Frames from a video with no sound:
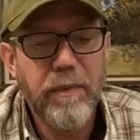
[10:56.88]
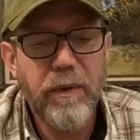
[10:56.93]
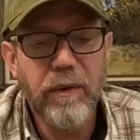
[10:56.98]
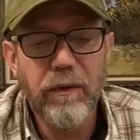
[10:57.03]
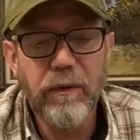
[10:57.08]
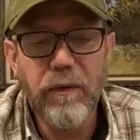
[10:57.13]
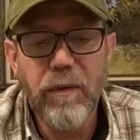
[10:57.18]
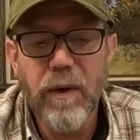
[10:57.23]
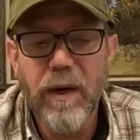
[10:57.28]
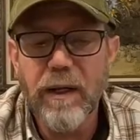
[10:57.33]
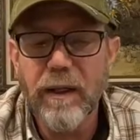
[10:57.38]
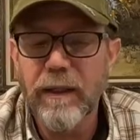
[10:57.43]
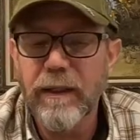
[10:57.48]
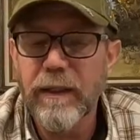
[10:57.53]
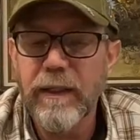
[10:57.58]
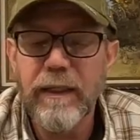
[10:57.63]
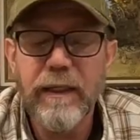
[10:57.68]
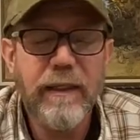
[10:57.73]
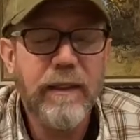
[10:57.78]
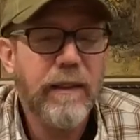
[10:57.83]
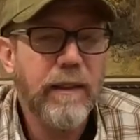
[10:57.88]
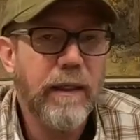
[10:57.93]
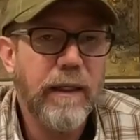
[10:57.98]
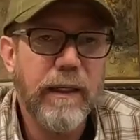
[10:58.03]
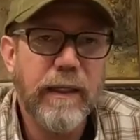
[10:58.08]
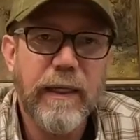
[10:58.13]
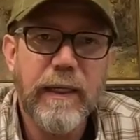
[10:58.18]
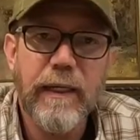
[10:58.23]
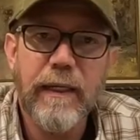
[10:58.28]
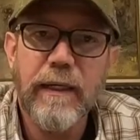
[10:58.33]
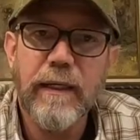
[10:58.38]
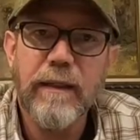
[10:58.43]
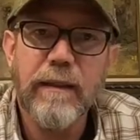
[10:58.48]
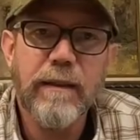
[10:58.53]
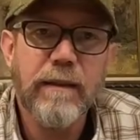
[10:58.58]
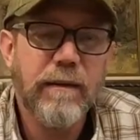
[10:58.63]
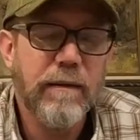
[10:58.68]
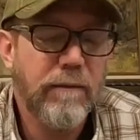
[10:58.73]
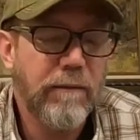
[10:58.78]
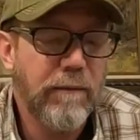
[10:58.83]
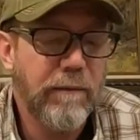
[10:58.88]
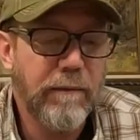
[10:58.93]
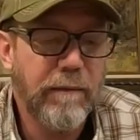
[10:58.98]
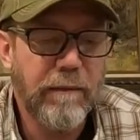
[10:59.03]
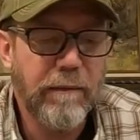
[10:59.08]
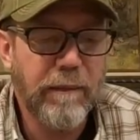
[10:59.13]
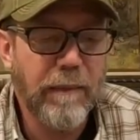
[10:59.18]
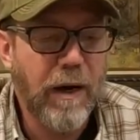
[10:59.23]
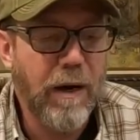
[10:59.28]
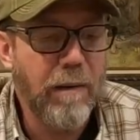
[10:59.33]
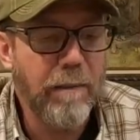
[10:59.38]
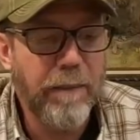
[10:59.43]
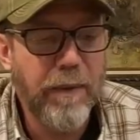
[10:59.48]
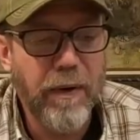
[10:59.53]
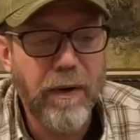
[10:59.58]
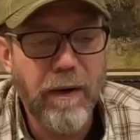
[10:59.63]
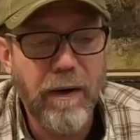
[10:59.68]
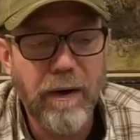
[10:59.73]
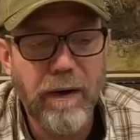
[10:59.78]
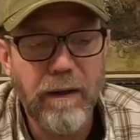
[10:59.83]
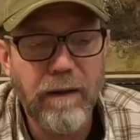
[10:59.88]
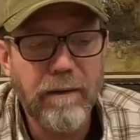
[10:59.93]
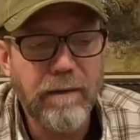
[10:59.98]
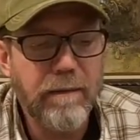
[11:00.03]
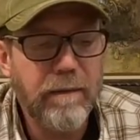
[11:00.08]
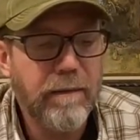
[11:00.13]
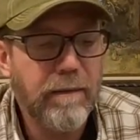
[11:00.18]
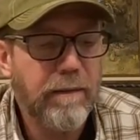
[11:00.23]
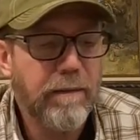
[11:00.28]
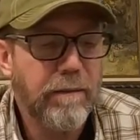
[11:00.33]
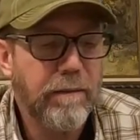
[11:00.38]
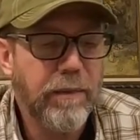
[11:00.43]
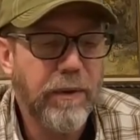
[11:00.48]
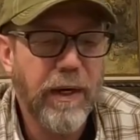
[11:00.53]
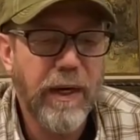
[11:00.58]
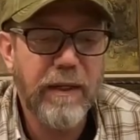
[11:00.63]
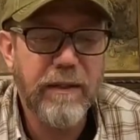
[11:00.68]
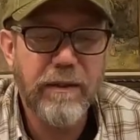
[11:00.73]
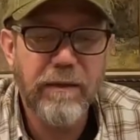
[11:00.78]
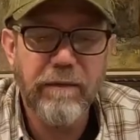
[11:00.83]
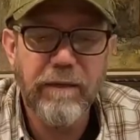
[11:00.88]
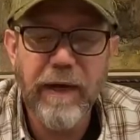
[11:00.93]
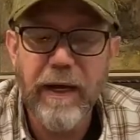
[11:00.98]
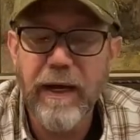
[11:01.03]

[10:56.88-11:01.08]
Build quality, again, on par. Price and